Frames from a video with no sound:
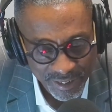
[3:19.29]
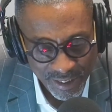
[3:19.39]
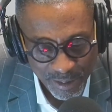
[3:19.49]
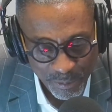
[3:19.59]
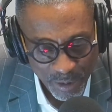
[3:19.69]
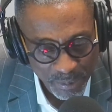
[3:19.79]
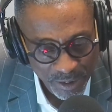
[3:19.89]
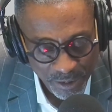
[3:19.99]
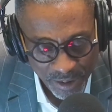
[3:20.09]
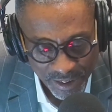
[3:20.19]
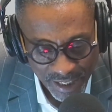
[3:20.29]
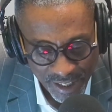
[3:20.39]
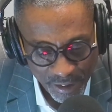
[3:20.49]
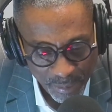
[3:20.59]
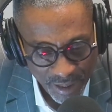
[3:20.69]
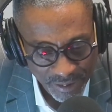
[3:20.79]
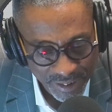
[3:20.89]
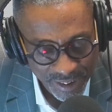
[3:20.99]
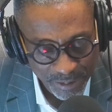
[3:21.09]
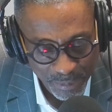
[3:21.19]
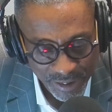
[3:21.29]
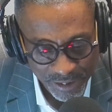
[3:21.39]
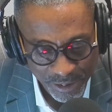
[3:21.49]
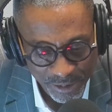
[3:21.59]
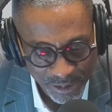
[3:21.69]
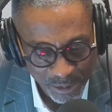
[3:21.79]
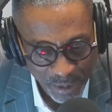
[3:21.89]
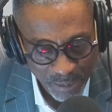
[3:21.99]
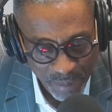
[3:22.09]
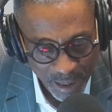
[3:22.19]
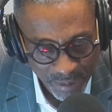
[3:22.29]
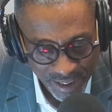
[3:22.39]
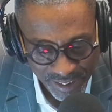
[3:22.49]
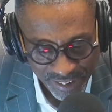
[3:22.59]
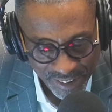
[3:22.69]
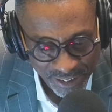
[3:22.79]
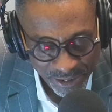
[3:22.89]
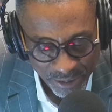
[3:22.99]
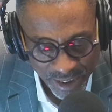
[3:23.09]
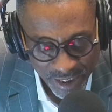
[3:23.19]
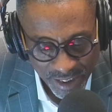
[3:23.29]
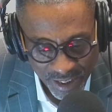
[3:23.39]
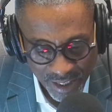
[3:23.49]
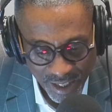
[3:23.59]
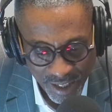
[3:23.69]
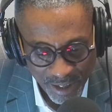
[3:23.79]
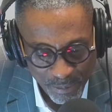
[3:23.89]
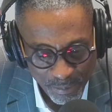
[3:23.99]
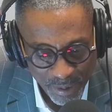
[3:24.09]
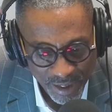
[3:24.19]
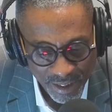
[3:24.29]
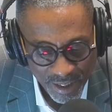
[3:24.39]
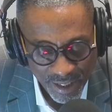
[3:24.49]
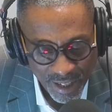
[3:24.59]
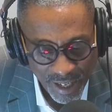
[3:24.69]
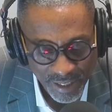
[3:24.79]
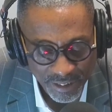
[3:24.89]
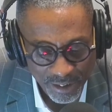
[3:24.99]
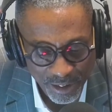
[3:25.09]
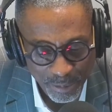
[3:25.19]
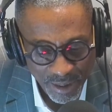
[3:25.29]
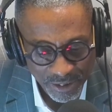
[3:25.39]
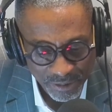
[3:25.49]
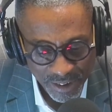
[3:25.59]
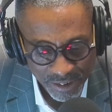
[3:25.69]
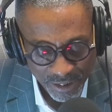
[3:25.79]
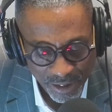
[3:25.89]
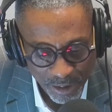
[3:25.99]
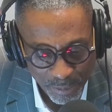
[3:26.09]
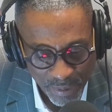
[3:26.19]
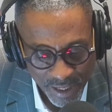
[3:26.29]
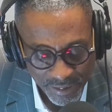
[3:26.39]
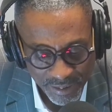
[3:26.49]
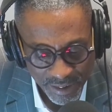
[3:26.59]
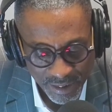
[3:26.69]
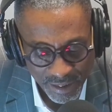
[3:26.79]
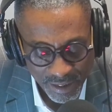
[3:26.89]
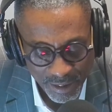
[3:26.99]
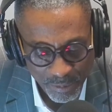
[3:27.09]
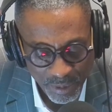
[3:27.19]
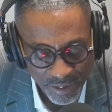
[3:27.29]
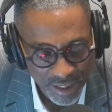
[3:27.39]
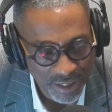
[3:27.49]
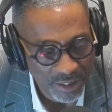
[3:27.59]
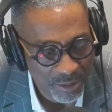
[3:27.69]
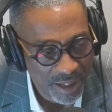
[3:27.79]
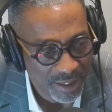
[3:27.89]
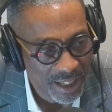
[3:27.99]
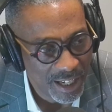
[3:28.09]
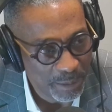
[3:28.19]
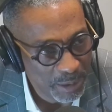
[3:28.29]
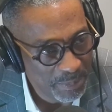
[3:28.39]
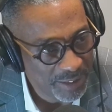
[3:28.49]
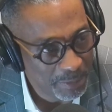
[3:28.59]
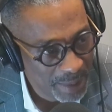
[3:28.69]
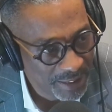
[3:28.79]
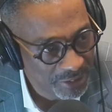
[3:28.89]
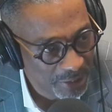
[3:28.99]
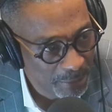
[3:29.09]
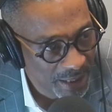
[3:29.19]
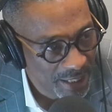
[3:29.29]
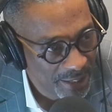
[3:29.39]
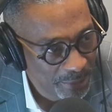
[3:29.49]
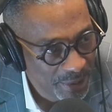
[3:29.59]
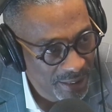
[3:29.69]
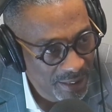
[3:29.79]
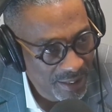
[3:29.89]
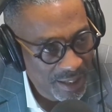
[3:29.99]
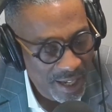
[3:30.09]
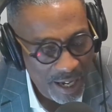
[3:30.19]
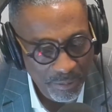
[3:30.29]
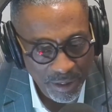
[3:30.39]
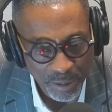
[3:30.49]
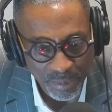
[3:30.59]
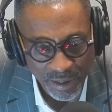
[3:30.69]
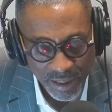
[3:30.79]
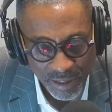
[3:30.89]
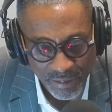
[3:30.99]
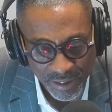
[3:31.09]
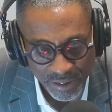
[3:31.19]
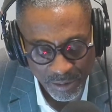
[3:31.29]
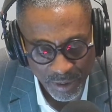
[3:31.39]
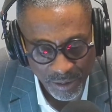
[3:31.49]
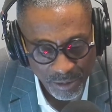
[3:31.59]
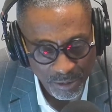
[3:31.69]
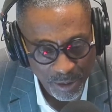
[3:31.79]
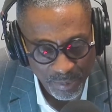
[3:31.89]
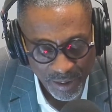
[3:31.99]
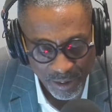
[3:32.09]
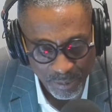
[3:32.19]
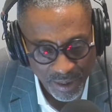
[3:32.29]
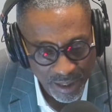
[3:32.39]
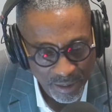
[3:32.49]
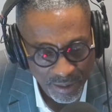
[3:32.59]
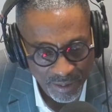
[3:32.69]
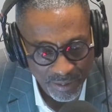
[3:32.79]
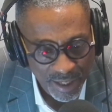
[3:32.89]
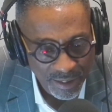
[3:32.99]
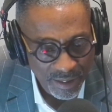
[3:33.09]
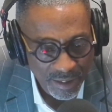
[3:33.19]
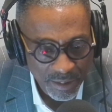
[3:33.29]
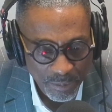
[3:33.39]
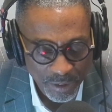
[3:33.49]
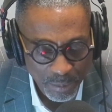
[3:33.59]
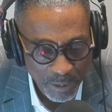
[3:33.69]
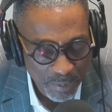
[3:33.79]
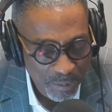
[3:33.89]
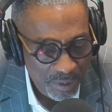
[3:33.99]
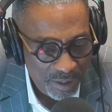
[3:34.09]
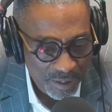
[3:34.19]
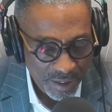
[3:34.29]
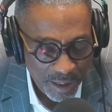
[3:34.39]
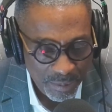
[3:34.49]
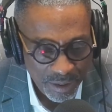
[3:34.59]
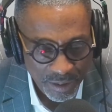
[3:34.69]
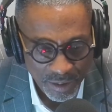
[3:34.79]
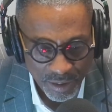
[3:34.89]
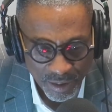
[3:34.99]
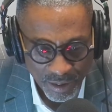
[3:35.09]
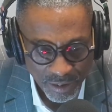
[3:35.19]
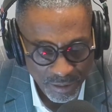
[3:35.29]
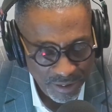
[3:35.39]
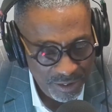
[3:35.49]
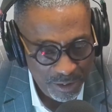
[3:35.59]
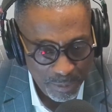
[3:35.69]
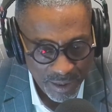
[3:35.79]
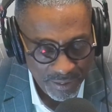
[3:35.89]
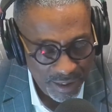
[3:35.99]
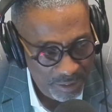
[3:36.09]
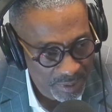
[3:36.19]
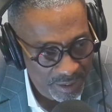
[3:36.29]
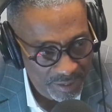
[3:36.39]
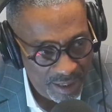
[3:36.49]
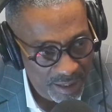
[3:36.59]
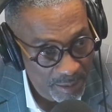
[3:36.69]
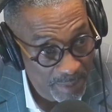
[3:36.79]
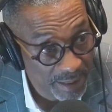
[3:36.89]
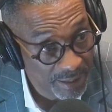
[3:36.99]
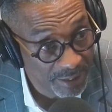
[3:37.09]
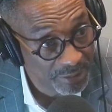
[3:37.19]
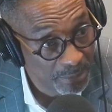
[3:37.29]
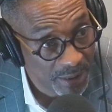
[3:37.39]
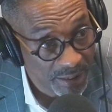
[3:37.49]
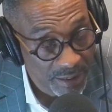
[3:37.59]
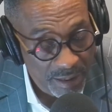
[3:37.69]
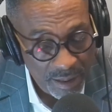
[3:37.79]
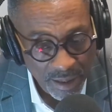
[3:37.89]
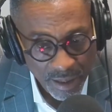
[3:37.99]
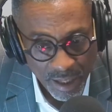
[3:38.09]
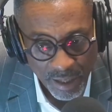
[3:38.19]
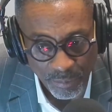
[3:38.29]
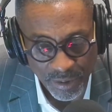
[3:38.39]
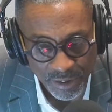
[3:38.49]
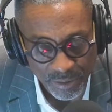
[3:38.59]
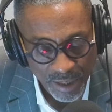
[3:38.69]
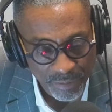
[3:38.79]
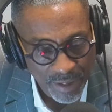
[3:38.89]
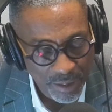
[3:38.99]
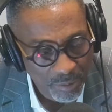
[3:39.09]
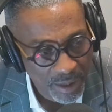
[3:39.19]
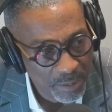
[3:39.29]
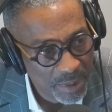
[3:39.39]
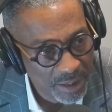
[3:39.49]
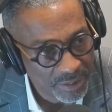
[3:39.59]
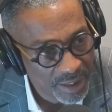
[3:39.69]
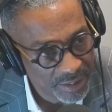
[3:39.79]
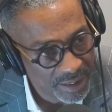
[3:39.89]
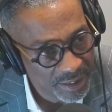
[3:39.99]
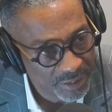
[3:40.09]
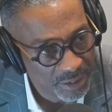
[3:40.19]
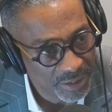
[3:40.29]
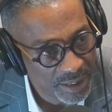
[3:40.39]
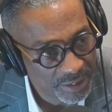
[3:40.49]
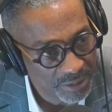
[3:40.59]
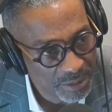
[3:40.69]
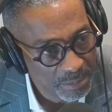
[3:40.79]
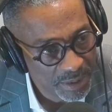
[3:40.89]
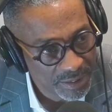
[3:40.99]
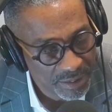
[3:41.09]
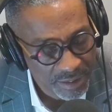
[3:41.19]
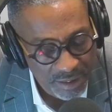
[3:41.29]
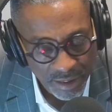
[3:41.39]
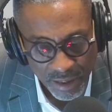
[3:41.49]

Um, we've been doing it now in about six months old, so we're a baby in this industry. Um, but I like to talk about street startup as the uh, where the underground economy meets mainstream economy. Mm-hmm. I really believe, as someone who grew up in an urban area, that so many people in our neighborhood are, are doing so many things with their talent, making extra money, and we just try to find a way to monetize that and turn that into a business.